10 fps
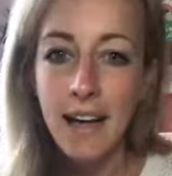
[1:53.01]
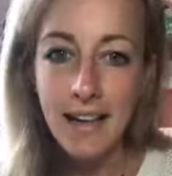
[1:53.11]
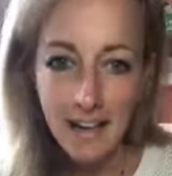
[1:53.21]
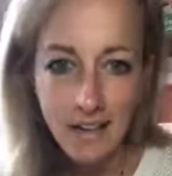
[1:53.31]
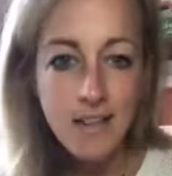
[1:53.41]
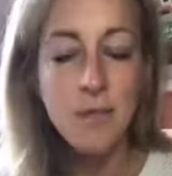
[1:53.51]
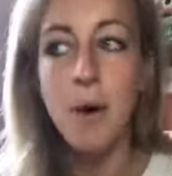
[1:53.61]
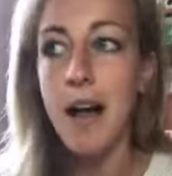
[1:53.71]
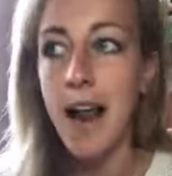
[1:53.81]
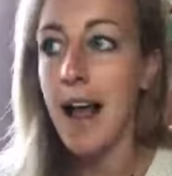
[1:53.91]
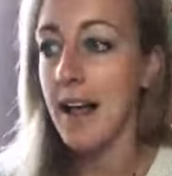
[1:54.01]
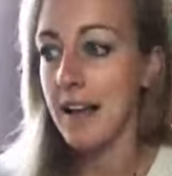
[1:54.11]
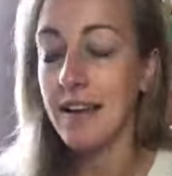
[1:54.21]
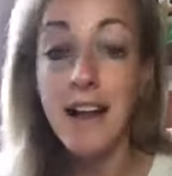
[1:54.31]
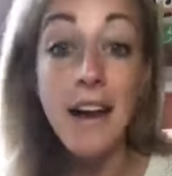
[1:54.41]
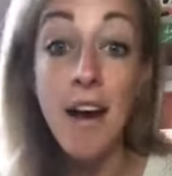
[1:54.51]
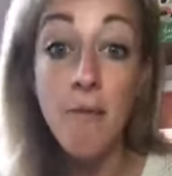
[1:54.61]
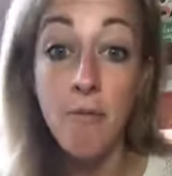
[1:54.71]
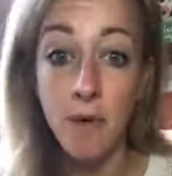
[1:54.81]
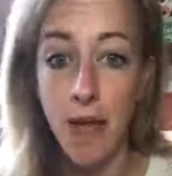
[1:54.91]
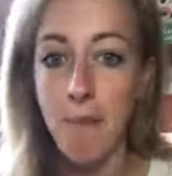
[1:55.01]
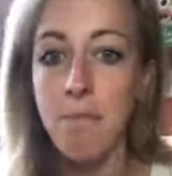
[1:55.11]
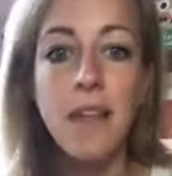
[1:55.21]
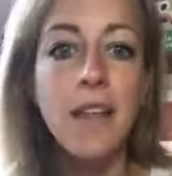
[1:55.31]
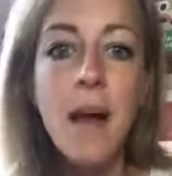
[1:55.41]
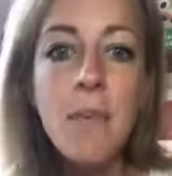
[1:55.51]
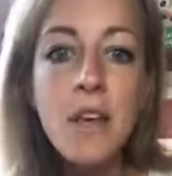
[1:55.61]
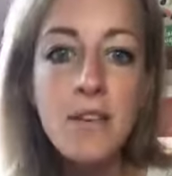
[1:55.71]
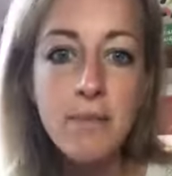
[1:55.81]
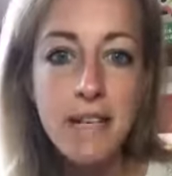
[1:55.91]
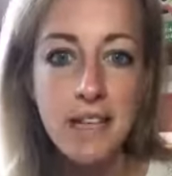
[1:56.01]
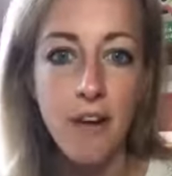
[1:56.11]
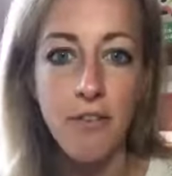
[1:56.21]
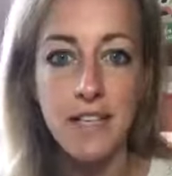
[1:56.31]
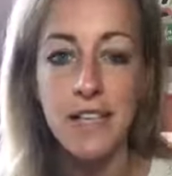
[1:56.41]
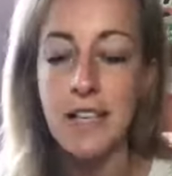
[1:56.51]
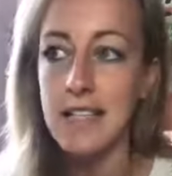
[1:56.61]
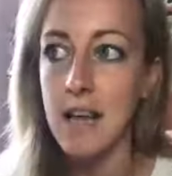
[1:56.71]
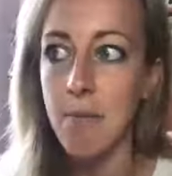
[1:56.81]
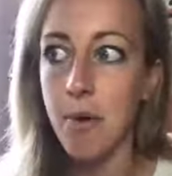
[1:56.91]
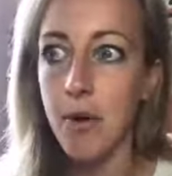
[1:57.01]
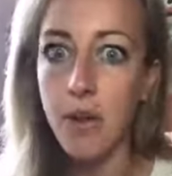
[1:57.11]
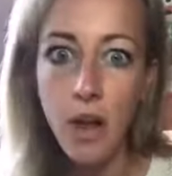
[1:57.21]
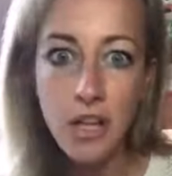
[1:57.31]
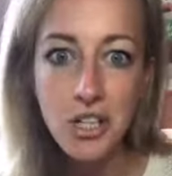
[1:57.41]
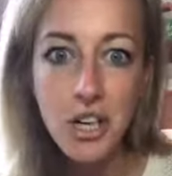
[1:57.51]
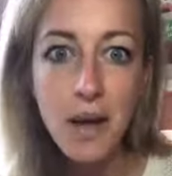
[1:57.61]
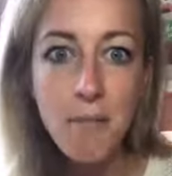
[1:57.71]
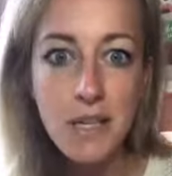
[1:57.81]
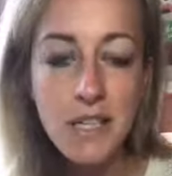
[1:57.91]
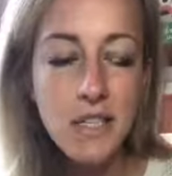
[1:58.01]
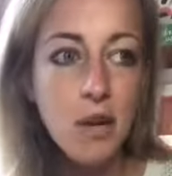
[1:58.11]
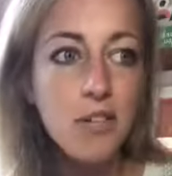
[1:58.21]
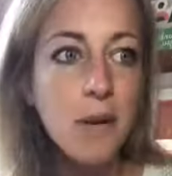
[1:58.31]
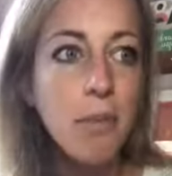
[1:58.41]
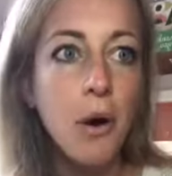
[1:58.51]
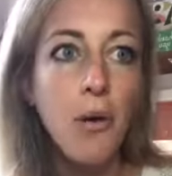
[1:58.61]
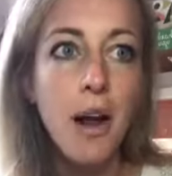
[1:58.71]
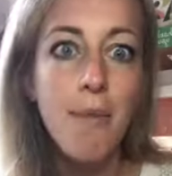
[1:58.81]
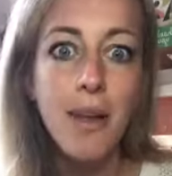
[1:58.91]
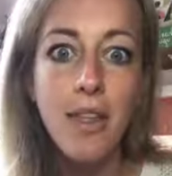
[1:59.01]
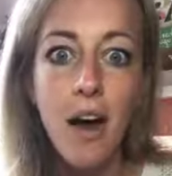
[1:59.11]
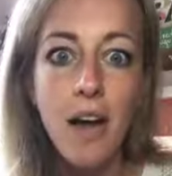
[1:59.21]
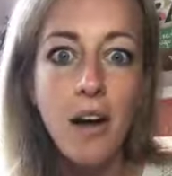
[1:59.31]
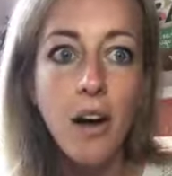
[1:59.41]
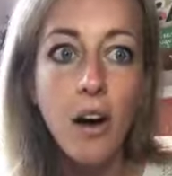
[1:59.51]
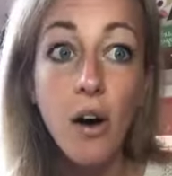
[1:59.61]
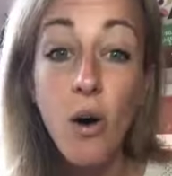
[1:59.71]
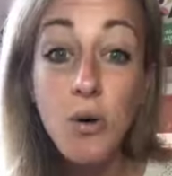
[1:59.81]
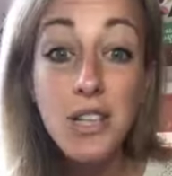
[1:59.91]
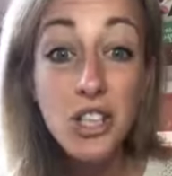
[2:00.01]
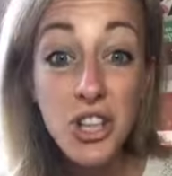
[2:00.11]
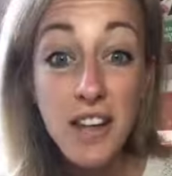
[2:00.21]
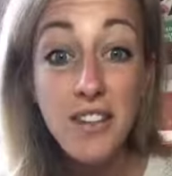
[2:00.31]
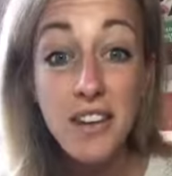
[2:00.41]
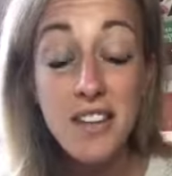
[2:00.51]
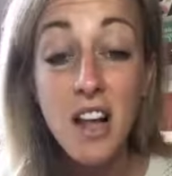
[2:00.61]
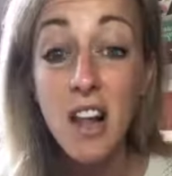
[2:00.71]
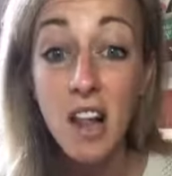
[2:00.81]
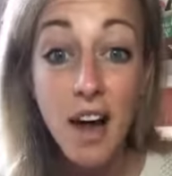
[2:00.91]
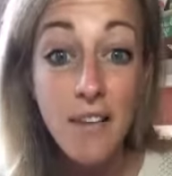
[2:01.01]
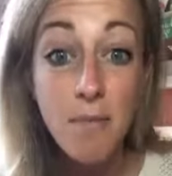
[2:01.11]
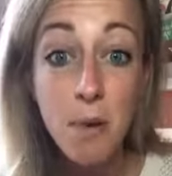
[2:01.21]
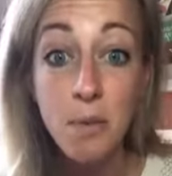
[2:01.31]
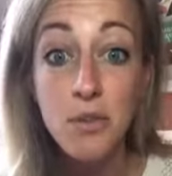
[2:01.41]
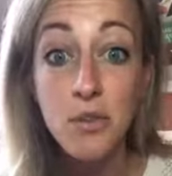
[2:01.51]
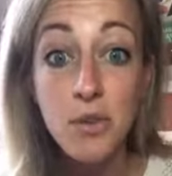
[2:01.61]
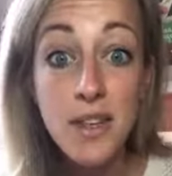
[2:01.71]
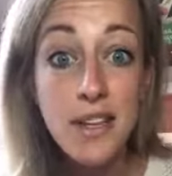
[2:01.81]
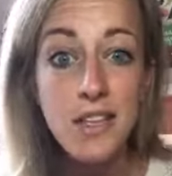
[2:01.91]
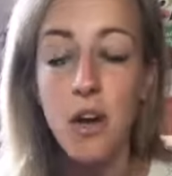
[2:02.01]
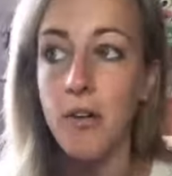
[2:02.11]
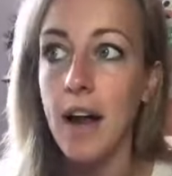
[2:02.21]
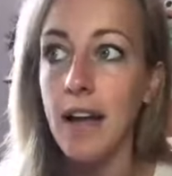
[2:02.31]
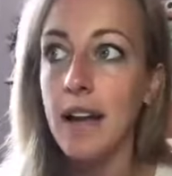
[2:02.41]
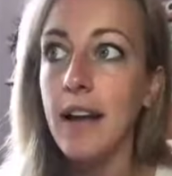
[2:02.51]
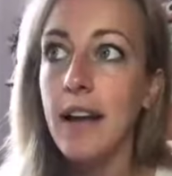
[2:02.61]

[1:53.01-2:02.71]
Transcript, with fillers: and here is what and okay like let me use myself as an example launching a business coaching program i thought holy shit there's a lot of people doing this already